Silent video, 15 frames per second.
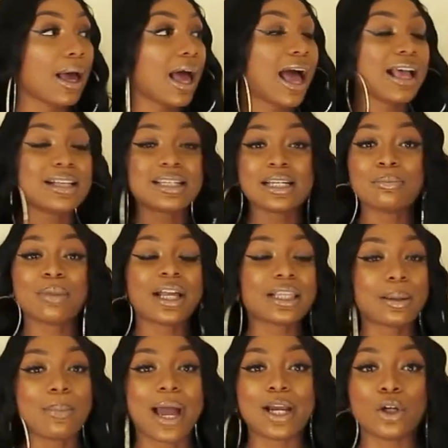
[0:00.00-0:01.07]
it seems like
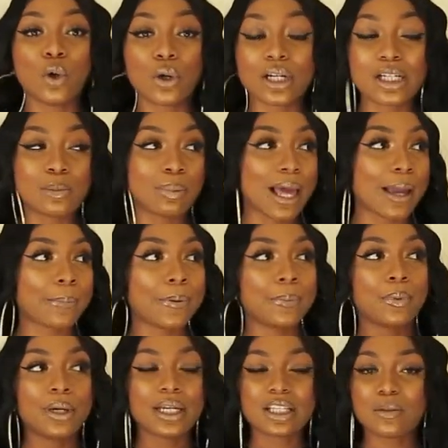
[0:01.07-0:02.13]
the minorities, black
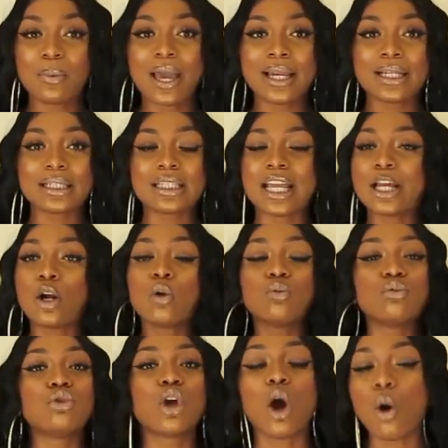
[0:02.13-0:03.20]
people, Hispanics, they
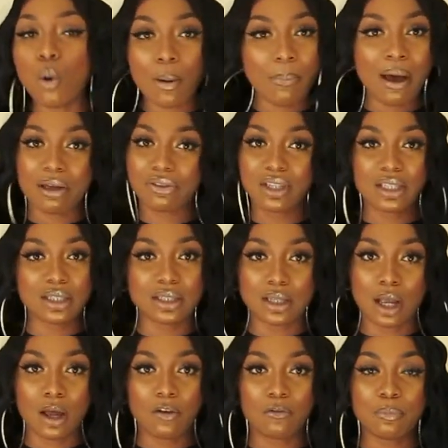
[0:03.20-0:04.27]
don't know about this
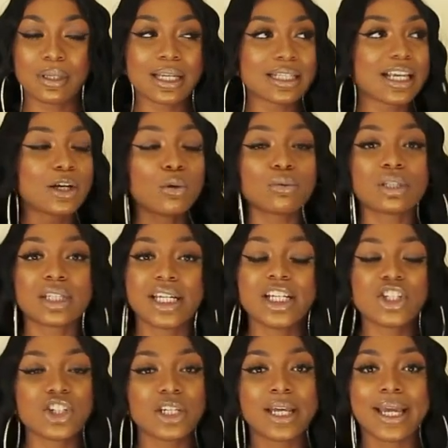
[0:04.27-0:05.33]
stuff because they don't
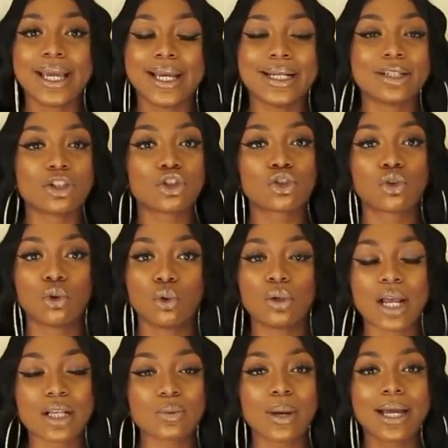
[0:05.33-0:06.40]
teach it in school.
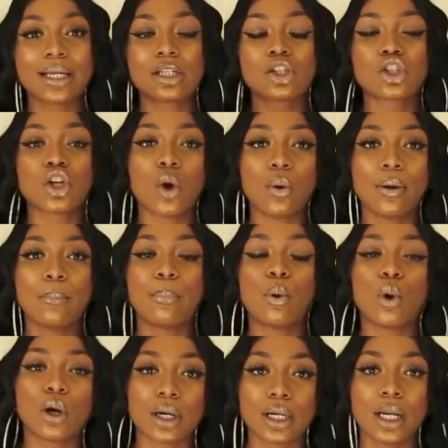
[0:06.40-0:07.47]
That's why it's so
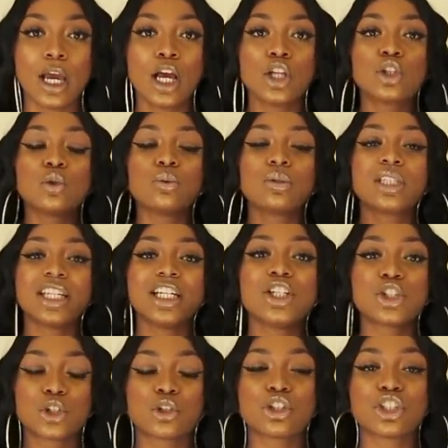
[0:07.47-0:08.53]
important to teach
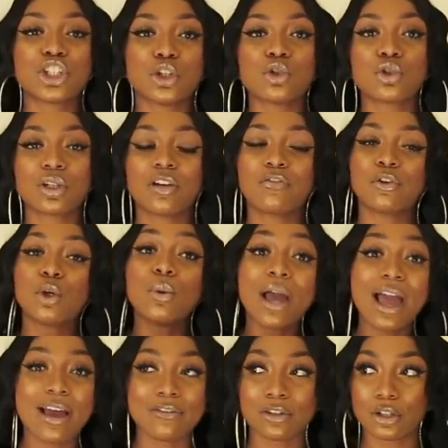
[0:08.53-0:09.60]
your children, if you
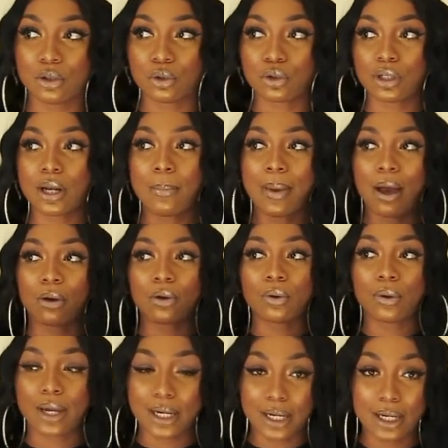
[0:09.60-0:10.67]
have children, about
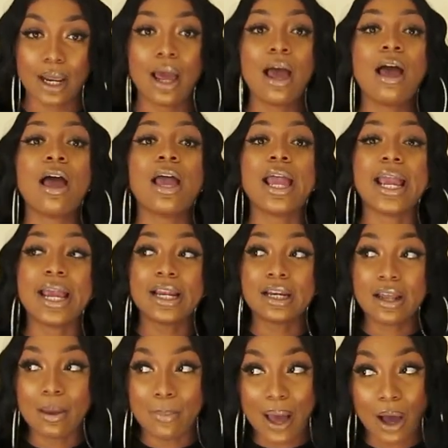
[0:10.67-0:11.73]
credit
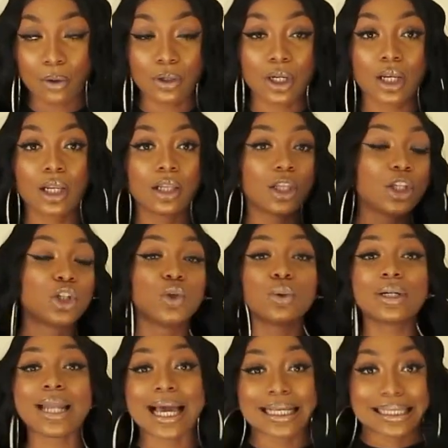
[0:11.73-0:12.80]
and about the
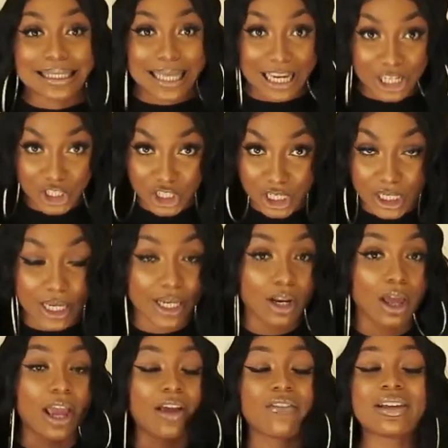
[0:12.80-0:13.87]
utilization
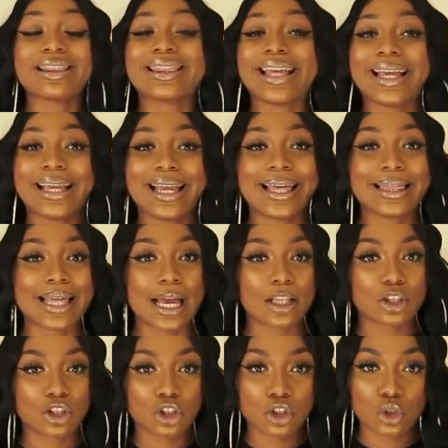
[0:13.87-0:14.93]
and everything in
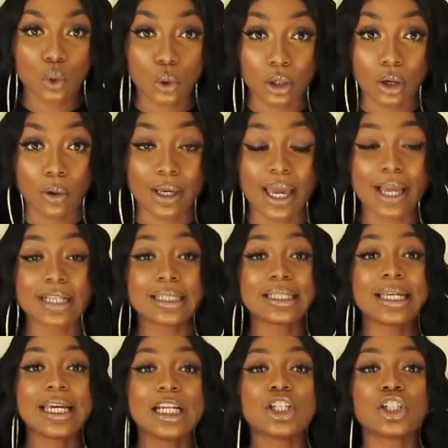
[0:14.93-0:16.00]
that sort, okay?
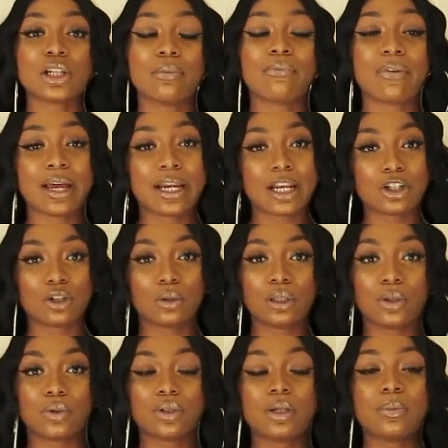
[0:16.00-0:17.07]
Teach them financial
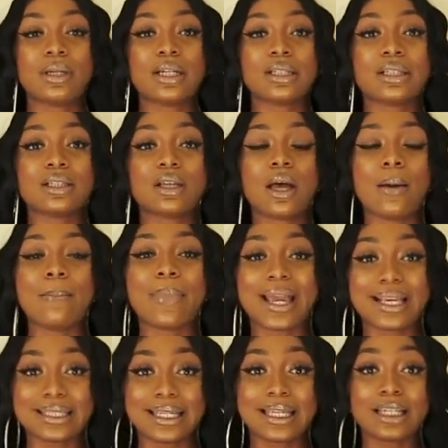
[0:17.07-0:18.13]
literacy because it's
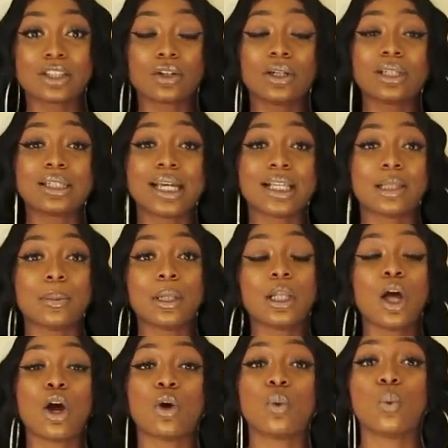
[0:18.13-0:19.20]
amazing. It's going to take them a
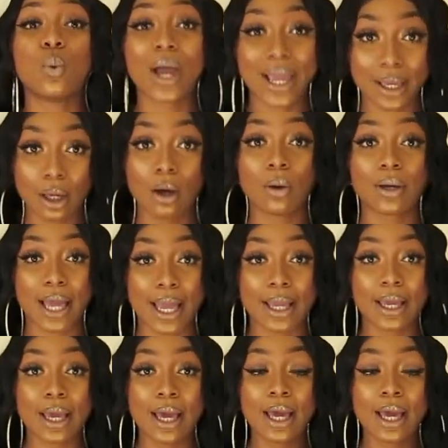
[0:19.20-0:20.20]
long way, okay?